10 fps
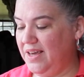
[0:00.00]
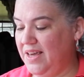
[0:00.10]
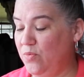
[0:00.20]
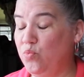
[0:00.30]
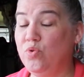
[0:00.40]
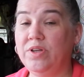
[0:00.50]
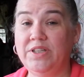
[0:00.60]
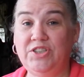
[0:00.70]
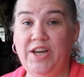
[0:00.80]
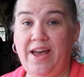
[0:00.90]
it
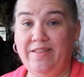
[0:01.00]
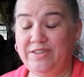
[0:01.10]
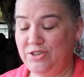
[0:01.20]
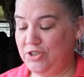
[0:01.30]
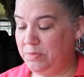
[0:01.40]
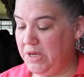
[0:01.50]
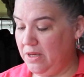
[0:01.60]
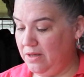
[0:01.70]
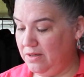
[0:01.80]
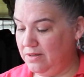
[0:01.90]
really challenged
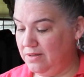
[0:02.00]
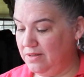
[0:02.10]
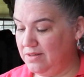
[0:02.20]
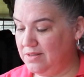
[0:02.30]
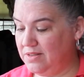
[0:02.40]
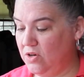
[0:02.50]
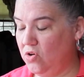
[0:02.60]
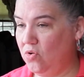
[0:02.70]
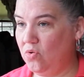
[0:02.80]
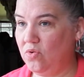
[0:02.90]
me.
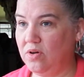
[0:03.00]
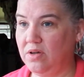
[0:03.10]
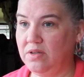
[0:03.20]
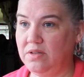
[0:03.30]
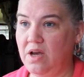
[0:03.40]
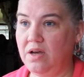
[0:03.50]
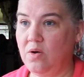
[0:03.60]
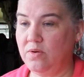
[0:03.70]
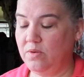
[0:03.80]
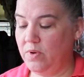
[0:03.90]
So, not
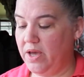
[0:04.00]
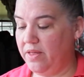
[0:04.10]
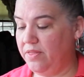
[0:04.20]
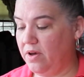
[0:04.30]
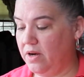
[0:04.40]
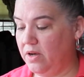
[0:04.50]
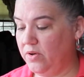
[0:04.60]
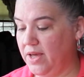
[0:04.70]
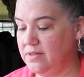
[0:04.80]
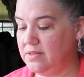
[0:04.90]
going the way I thought.
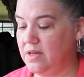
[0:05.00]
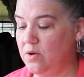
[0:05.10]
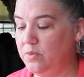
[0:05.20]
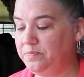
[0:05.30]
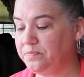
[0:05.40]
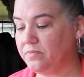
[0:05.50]
Okay, so